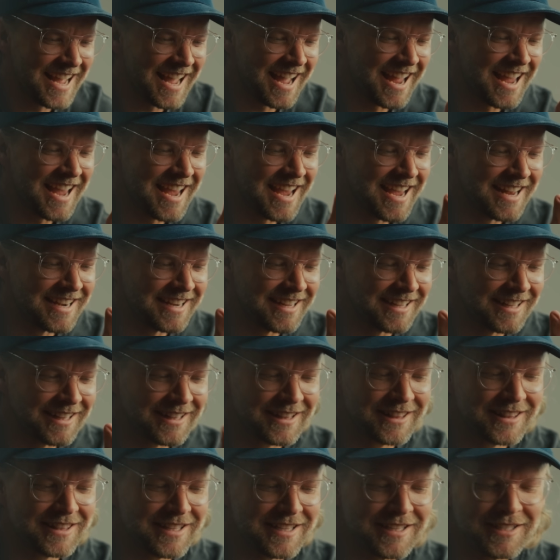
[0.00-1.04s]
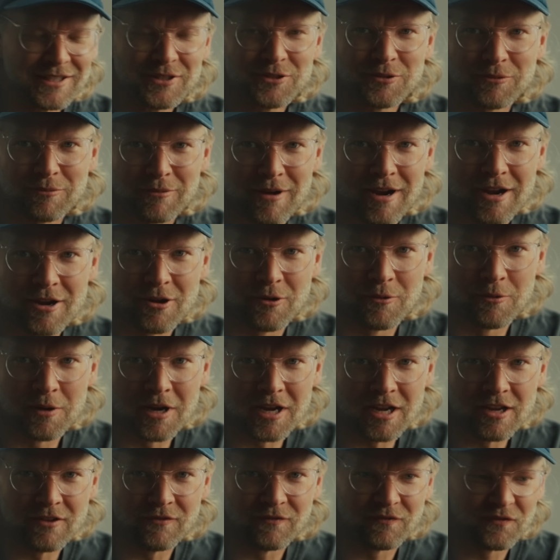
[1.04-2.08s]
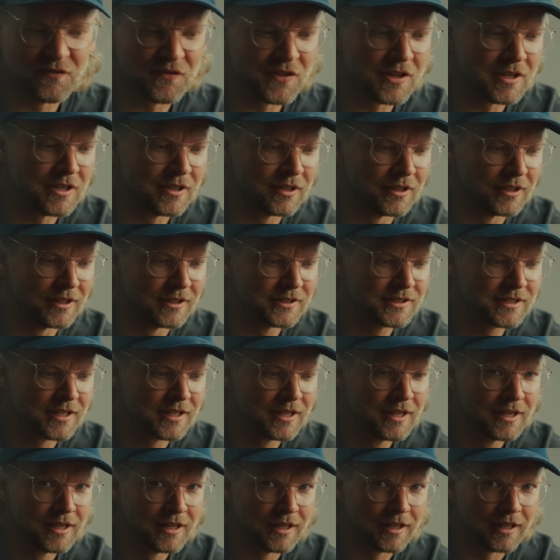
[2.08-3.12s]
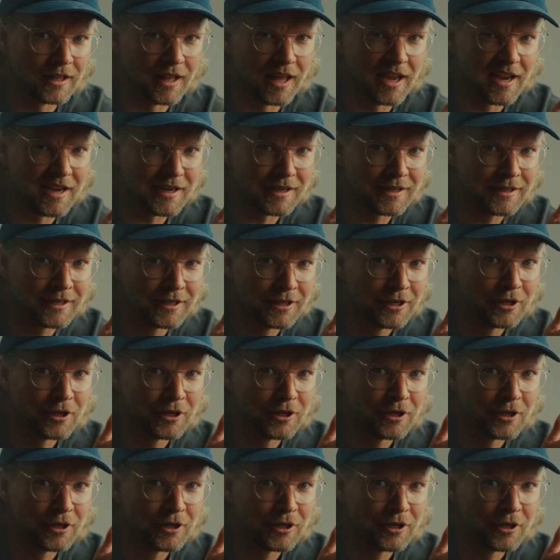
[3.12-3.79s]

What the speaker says: And this right away feels like